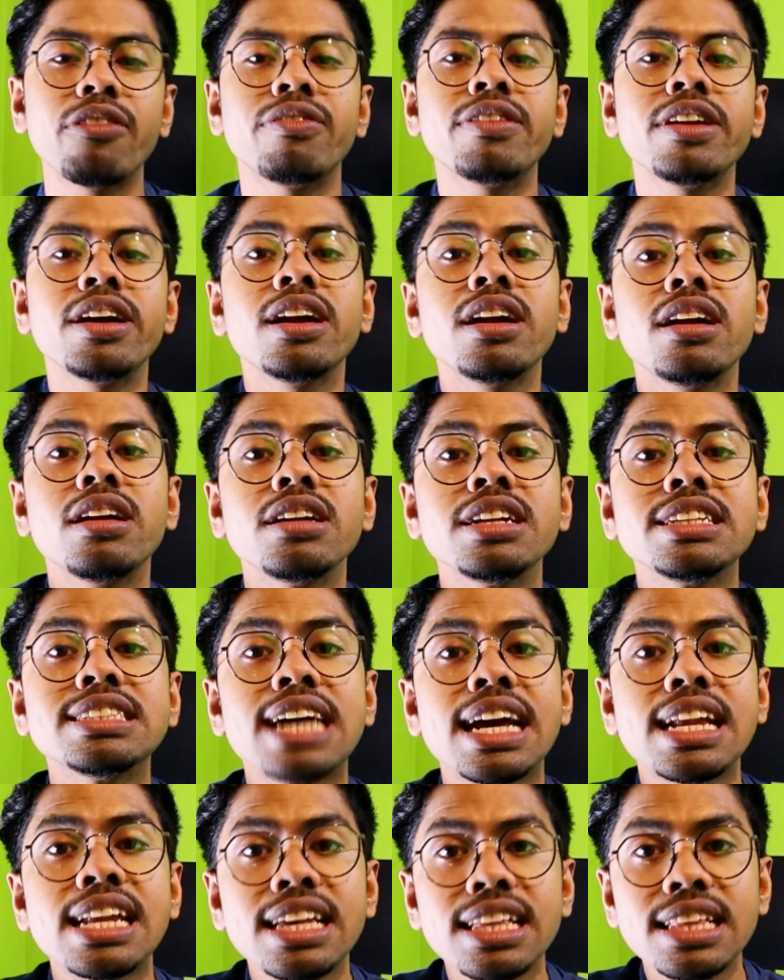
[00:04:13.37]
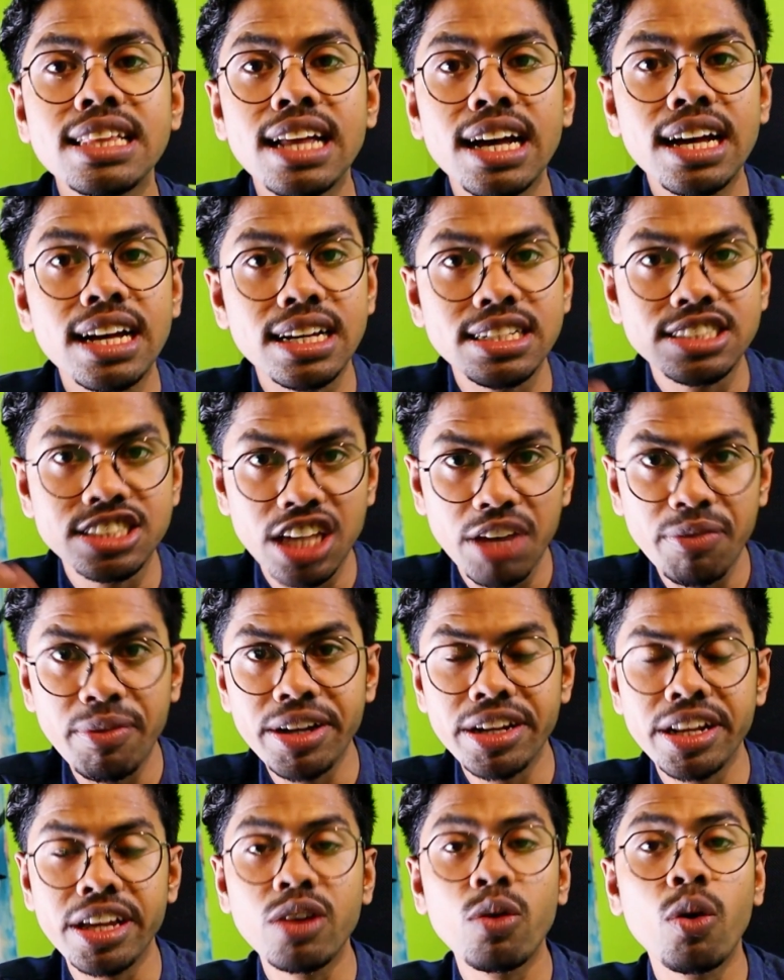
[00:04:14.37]
after designing the
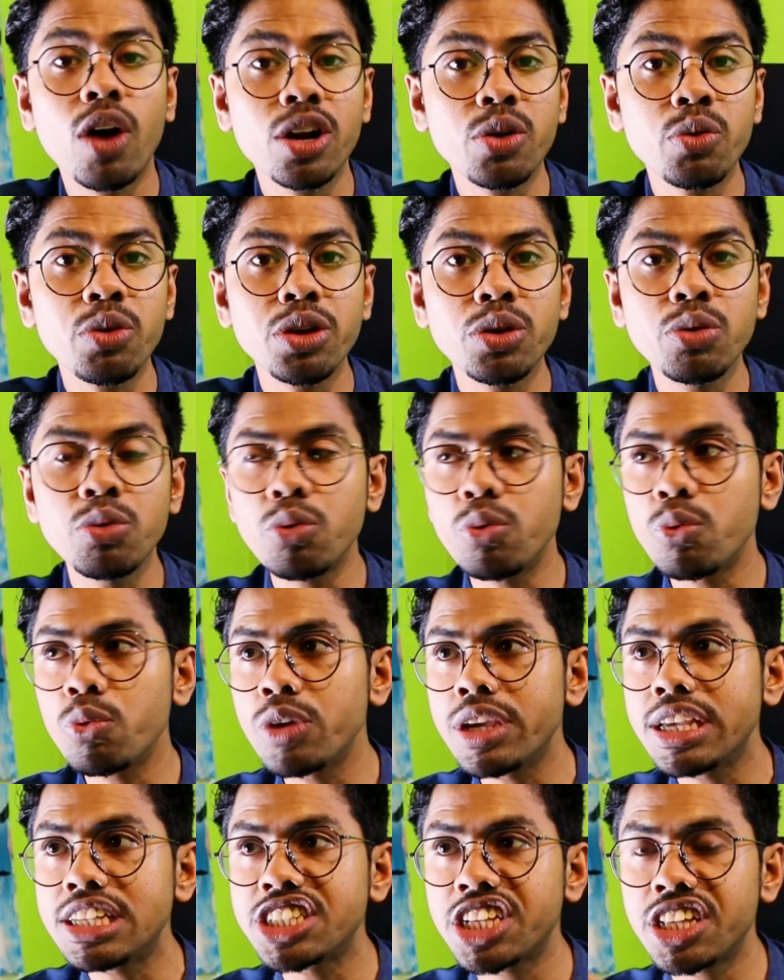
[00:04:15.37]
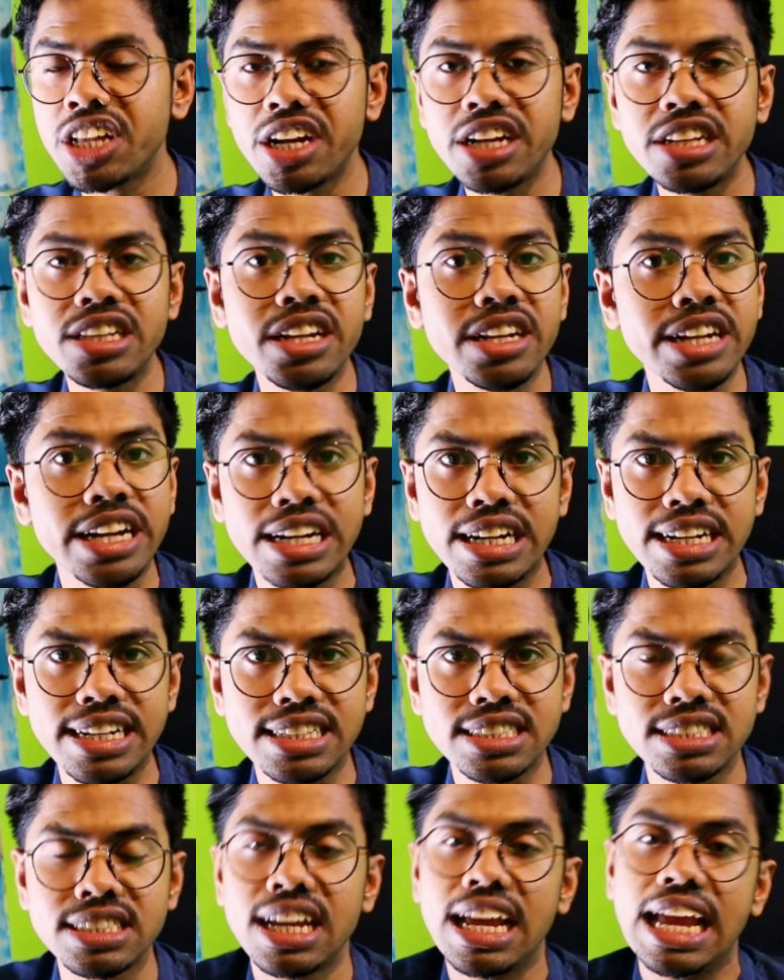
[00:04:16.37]
schematic, what we do, we generate the
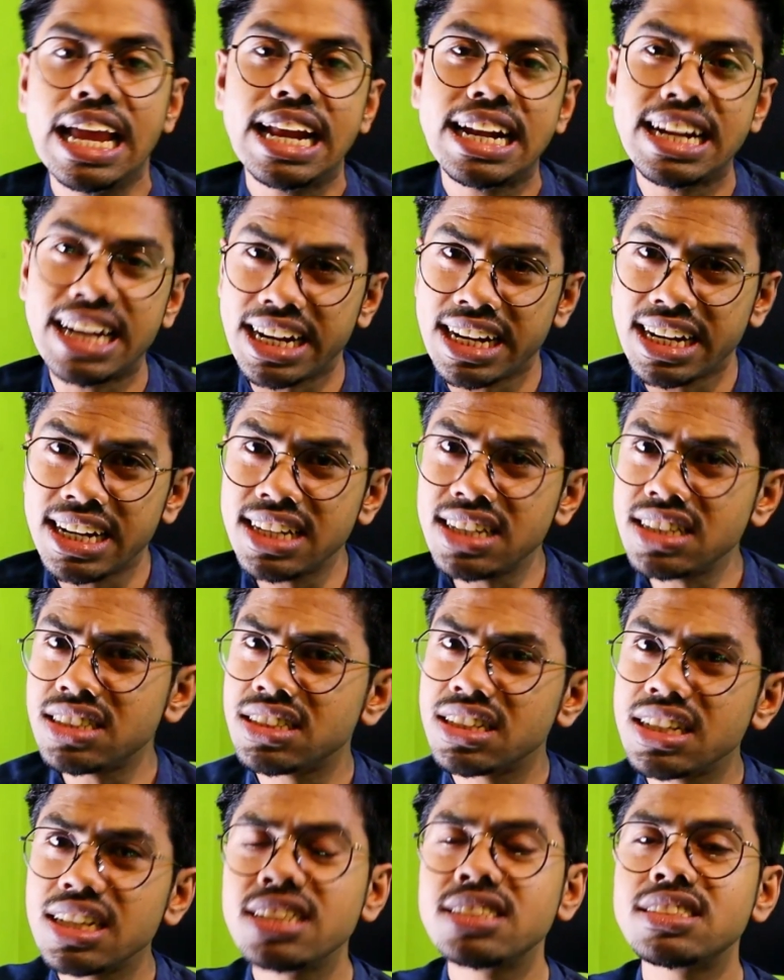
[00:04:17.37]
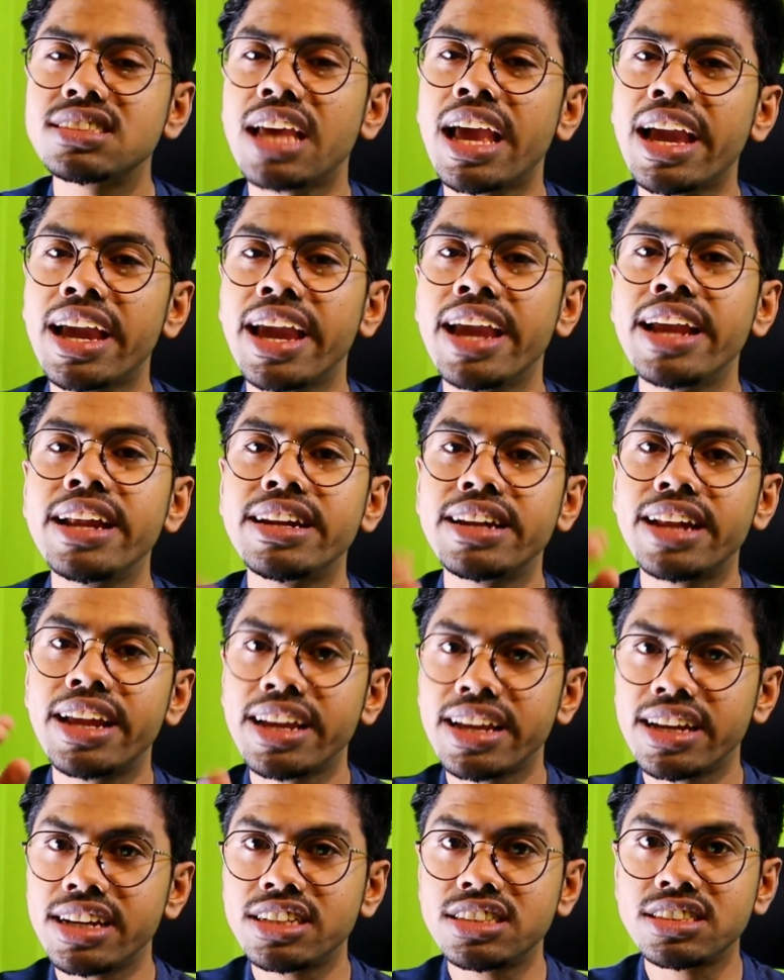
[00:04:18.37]
netlist. Netlist is again
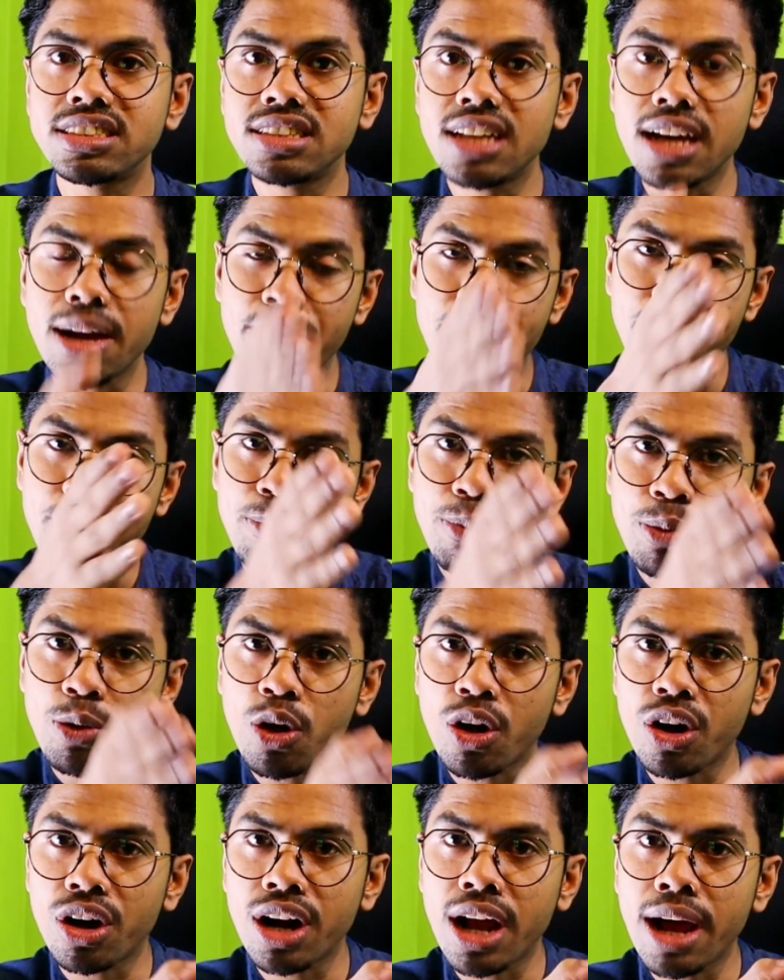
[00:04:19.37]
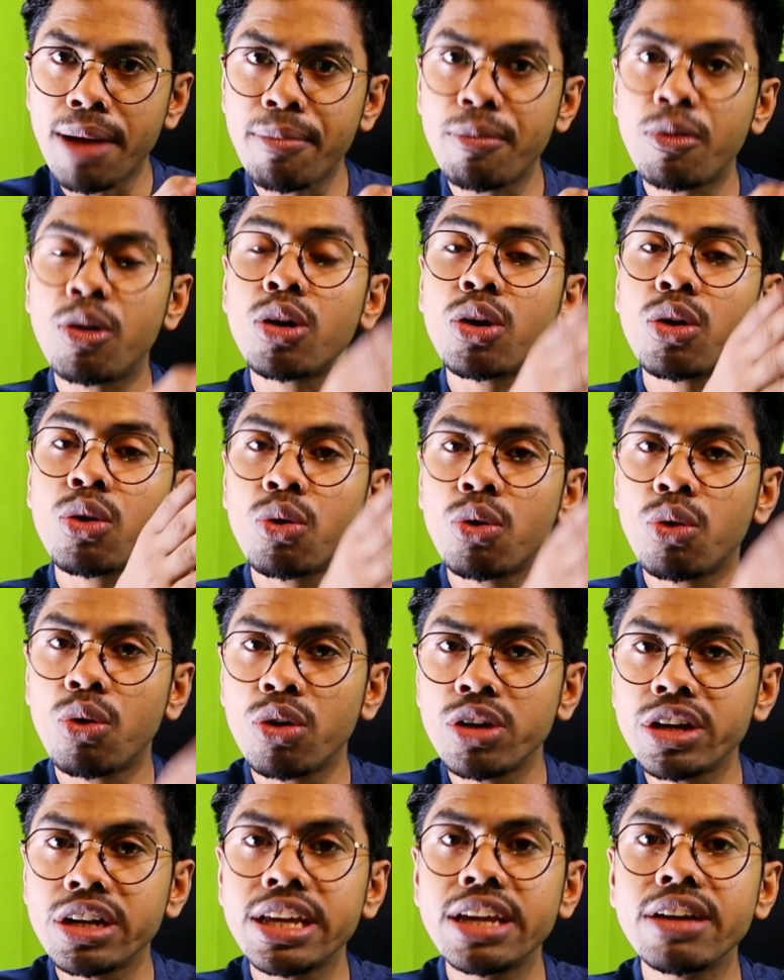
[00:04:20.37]
like it's the program or
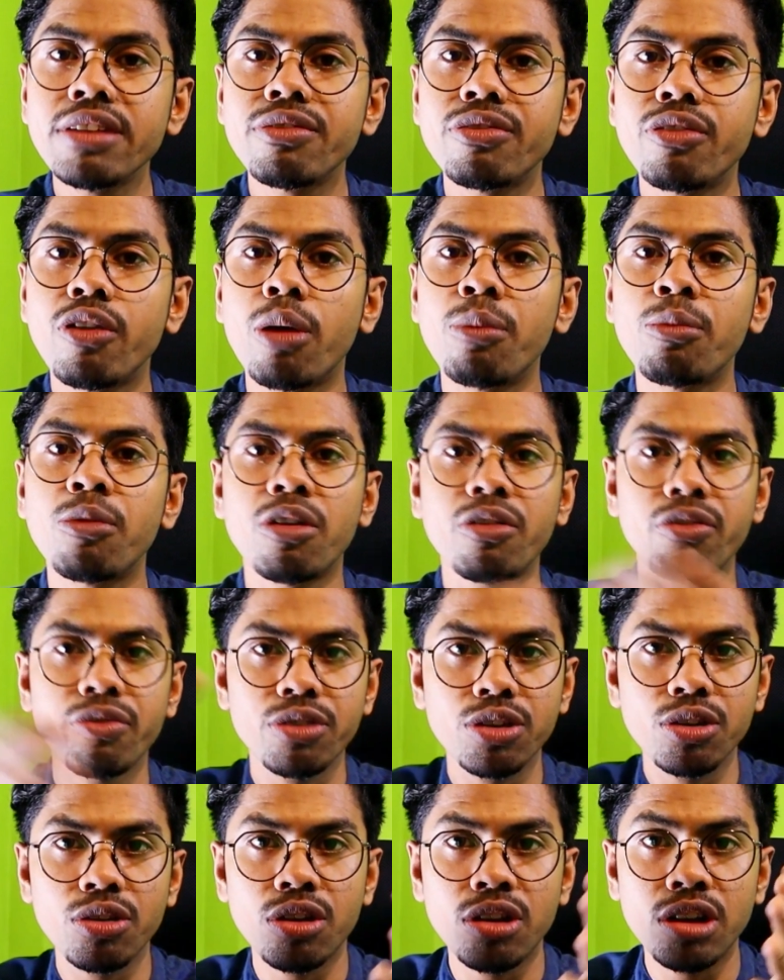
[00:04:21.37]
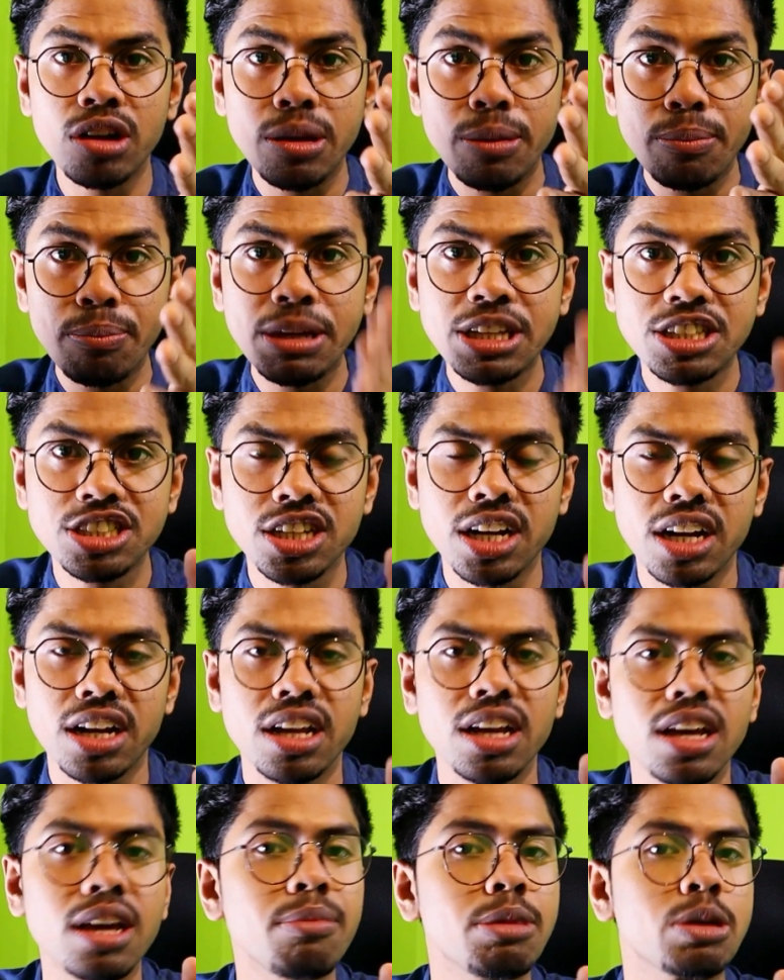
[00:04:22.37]
coding form of your
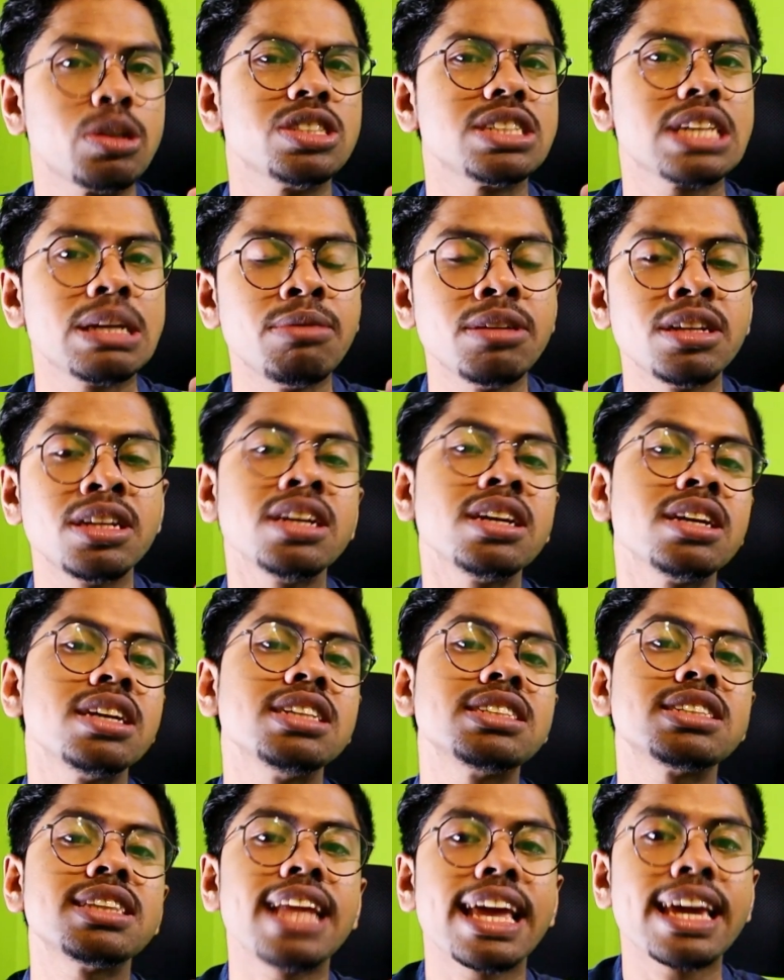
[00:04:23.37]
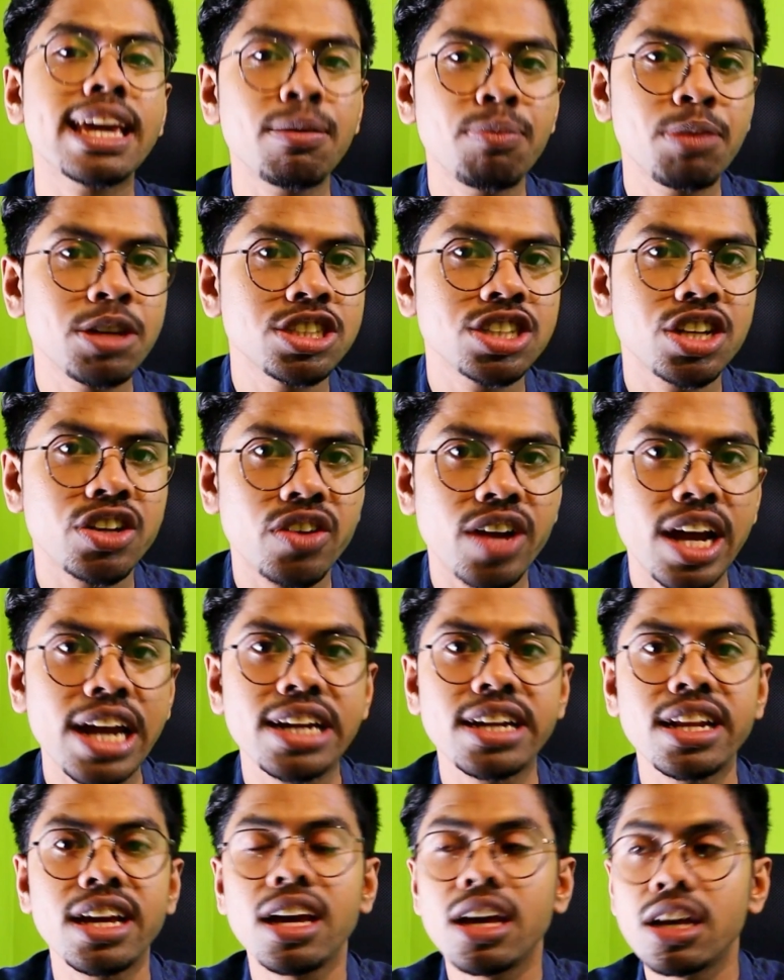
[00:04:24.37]
picture, because schematic is like a picture, right?